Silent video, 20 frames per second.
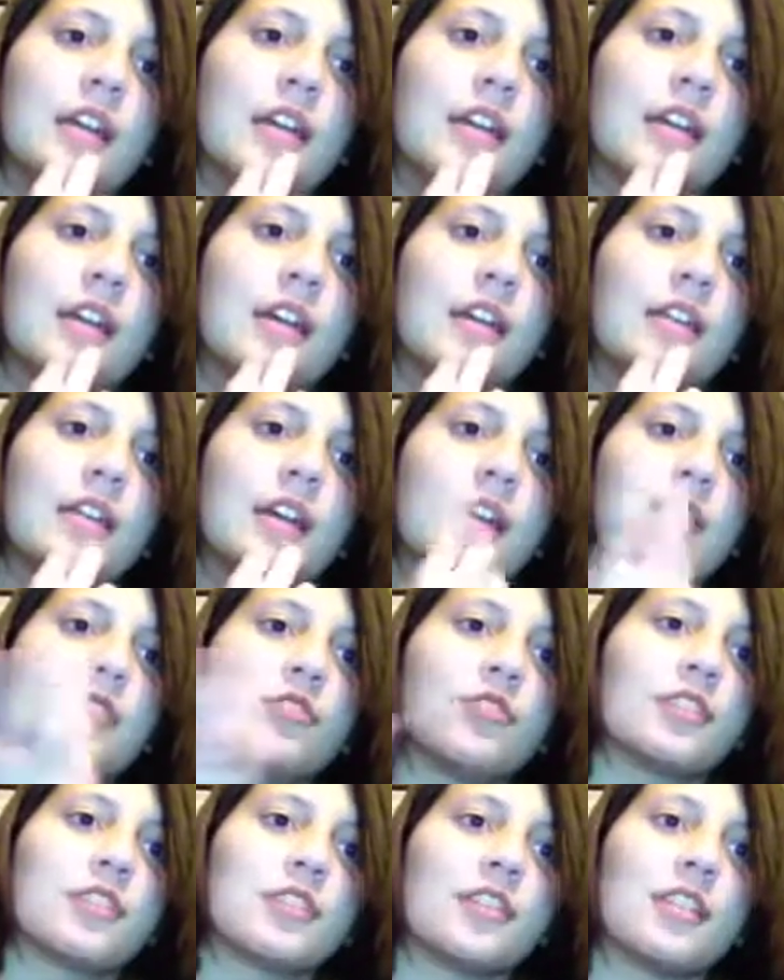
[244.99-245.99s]
and I
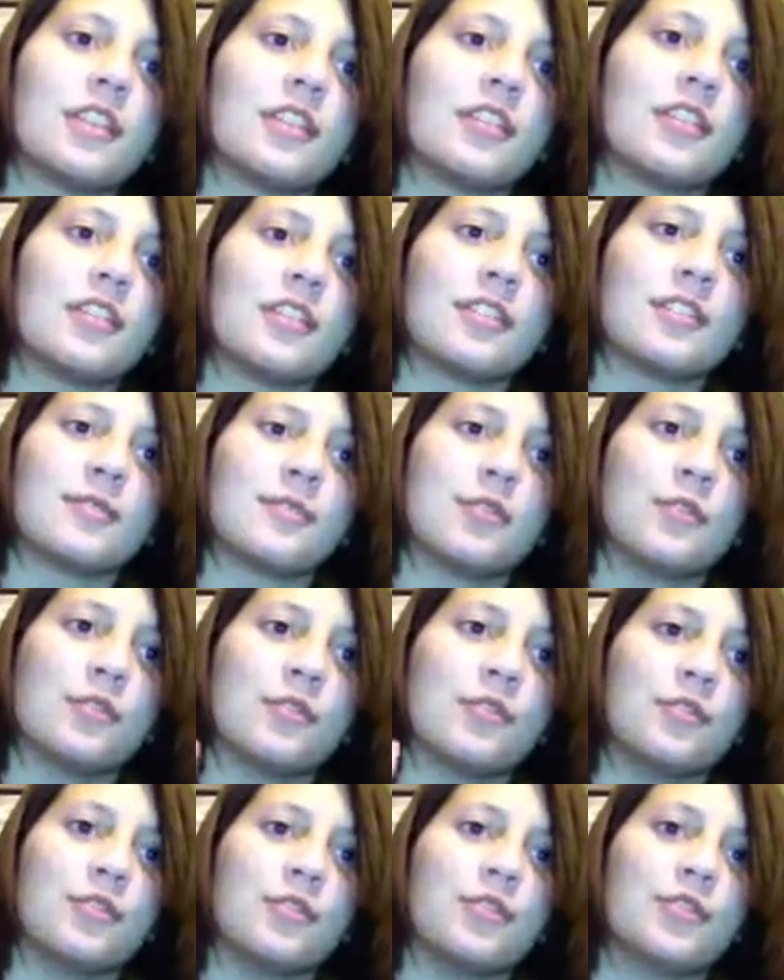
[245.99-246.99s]
just think that this
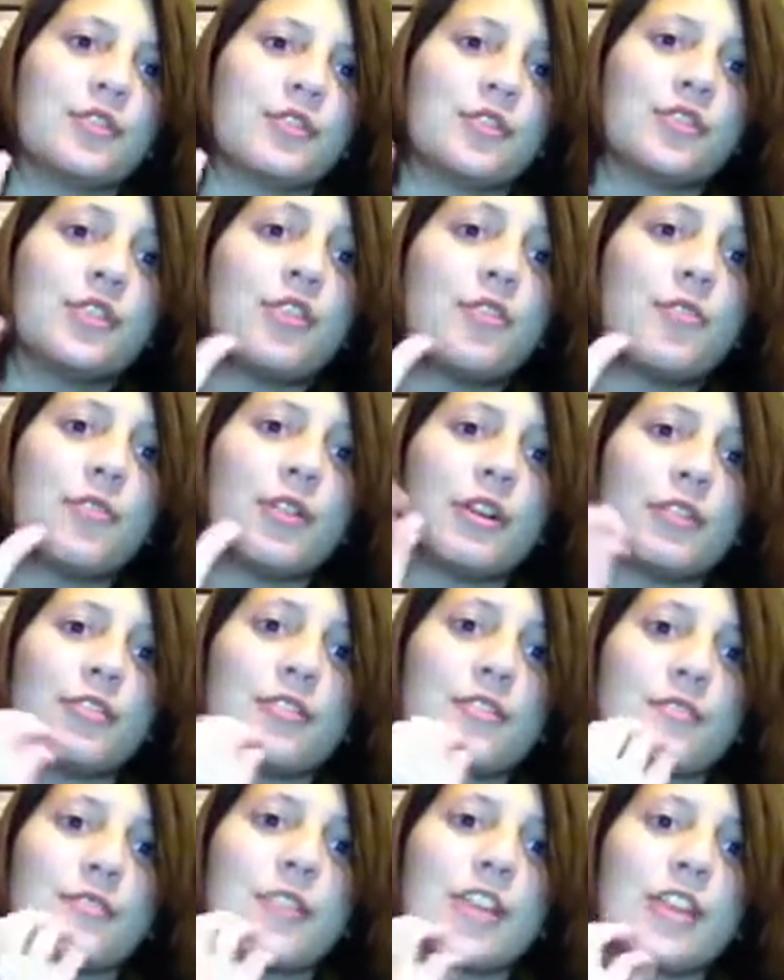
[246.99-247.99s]
musical is so
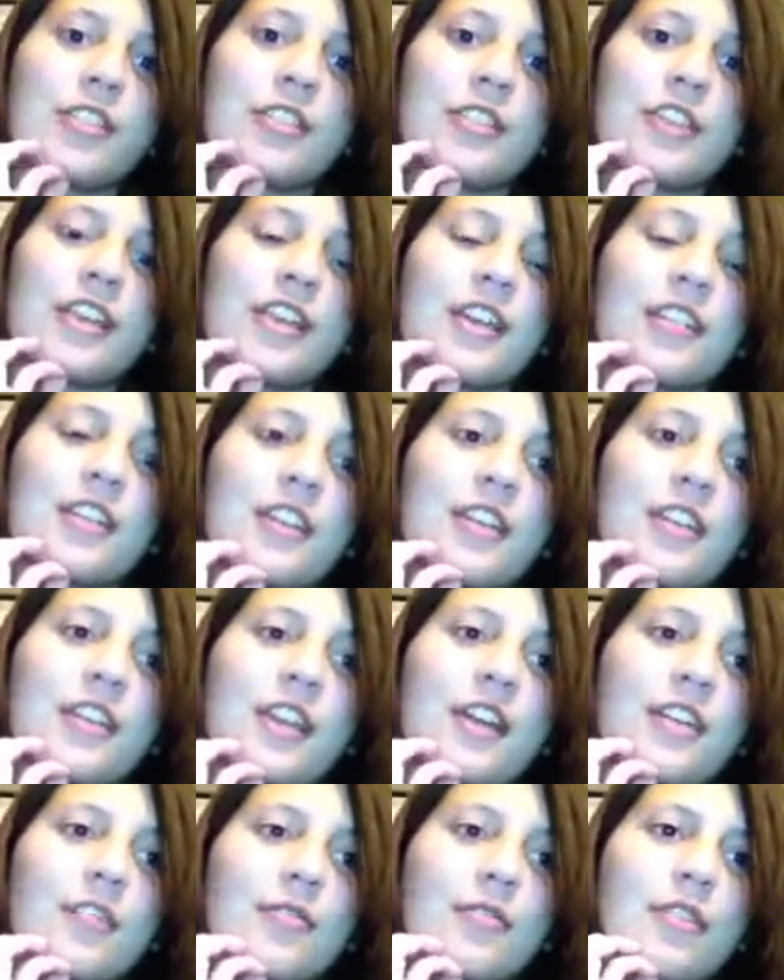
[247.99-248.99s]
underrated. Like, I think it
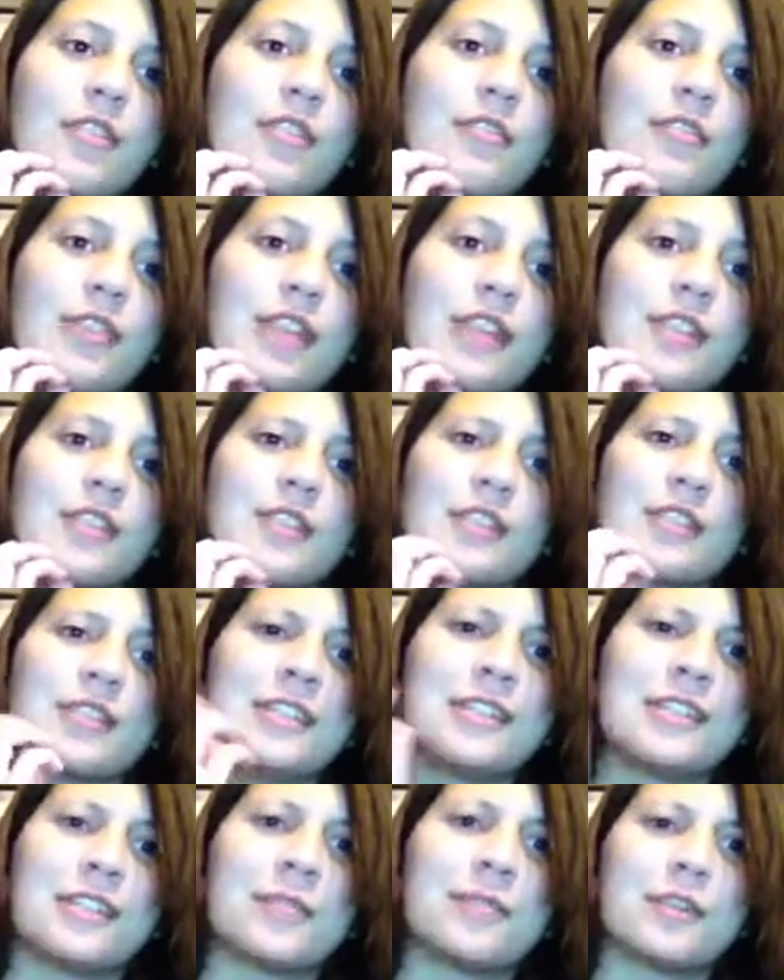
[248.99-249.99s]
had a run of like
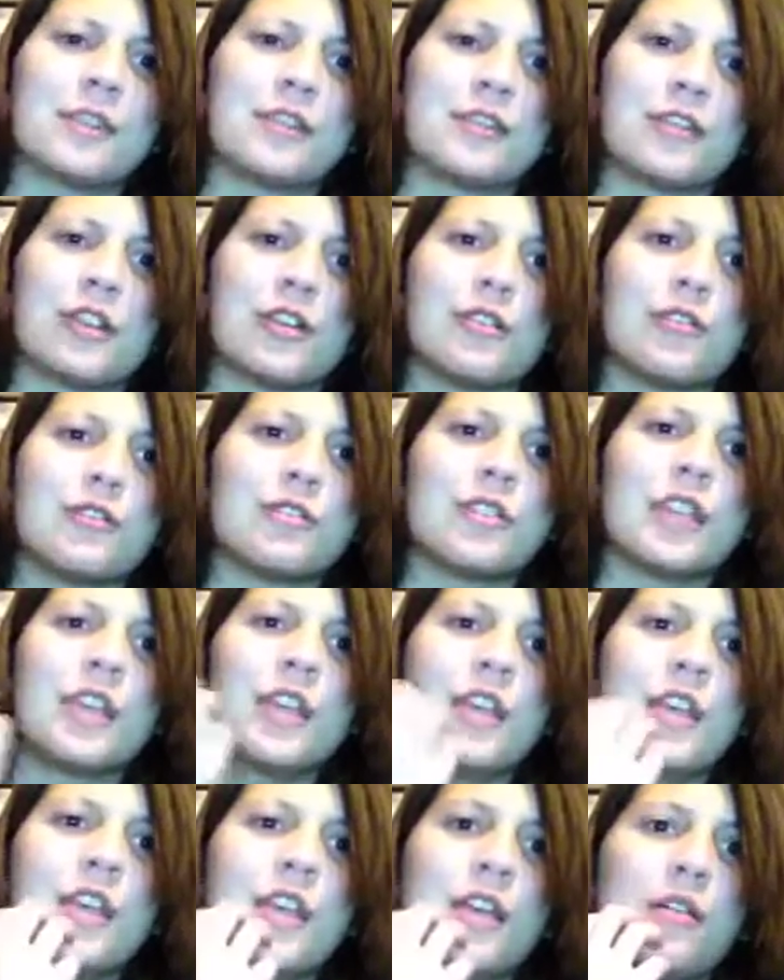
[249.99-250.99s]
60-something shows,
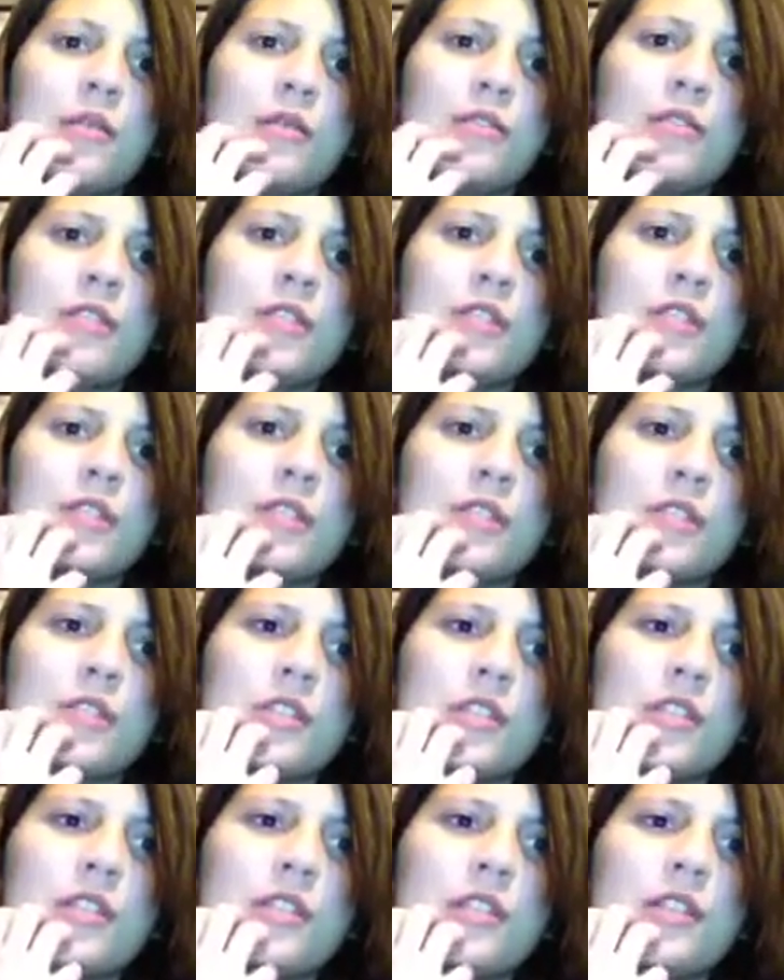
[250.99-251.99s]
which
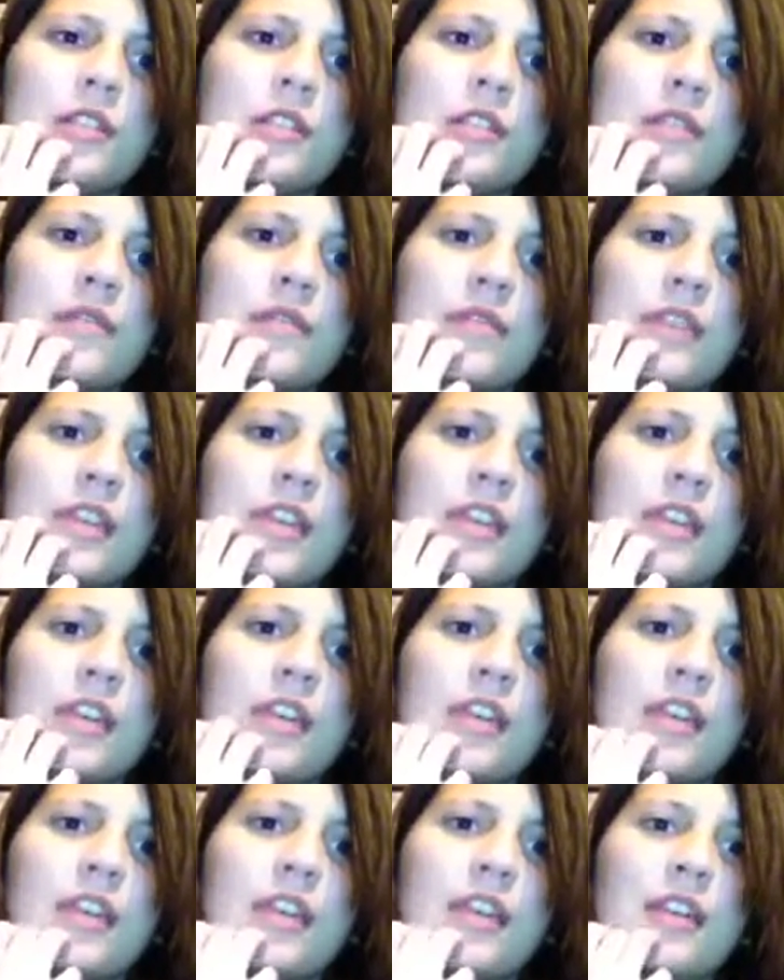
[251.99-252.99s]
is, I
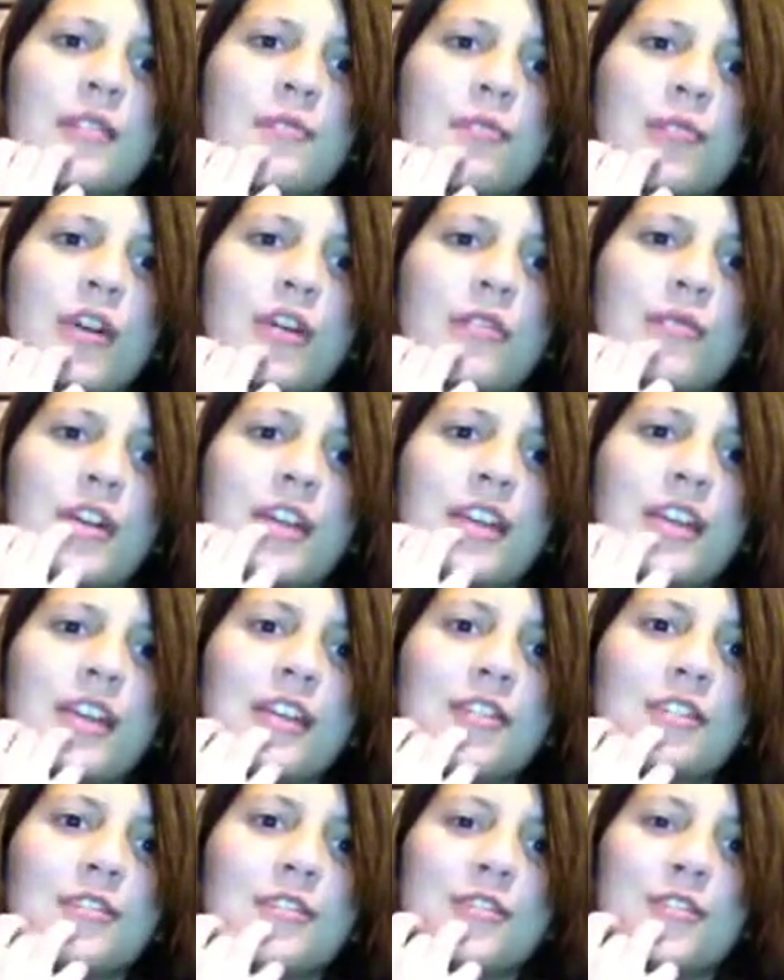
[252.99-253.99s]
think, in Broadway
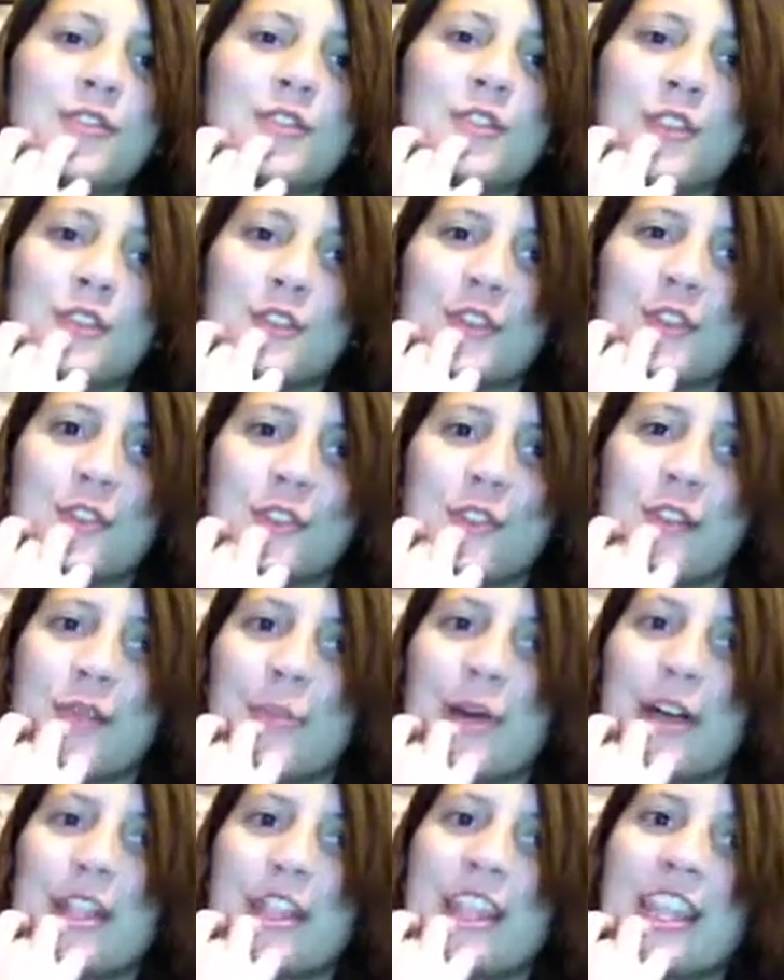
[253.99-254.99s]
years, it's just over a
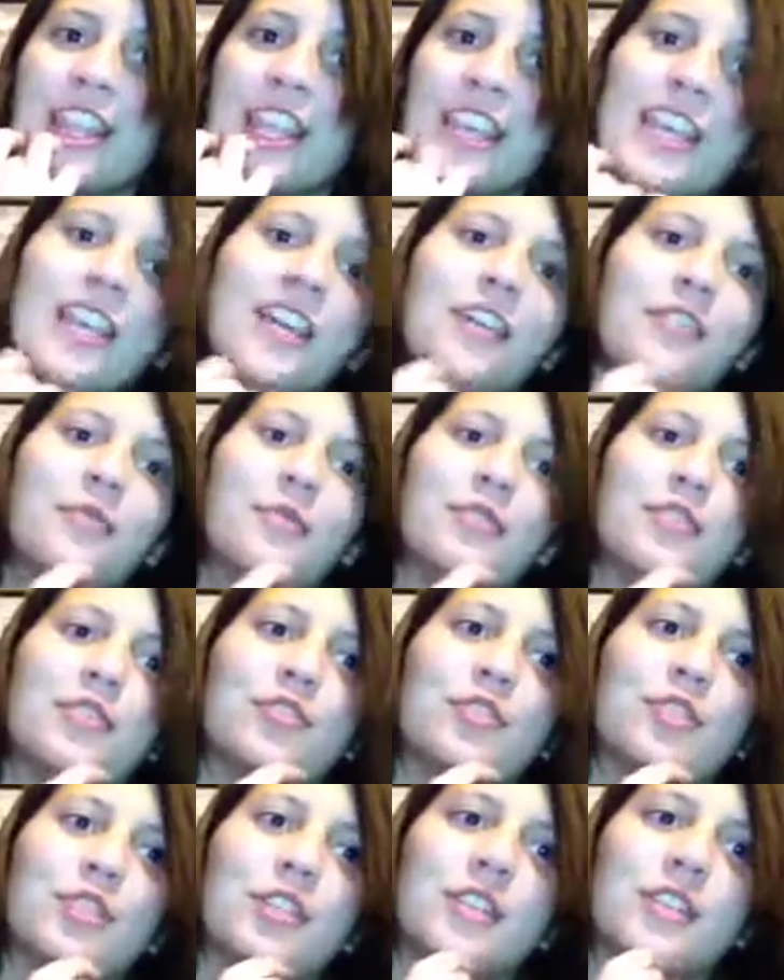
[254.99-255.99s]
month,
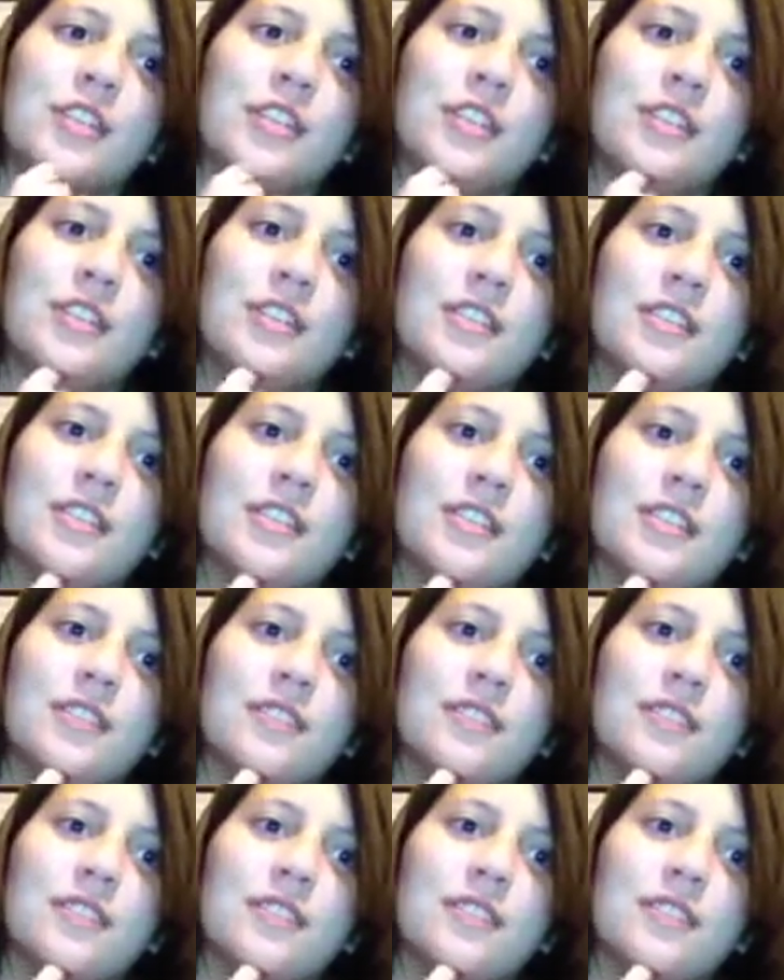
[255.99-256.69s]
which is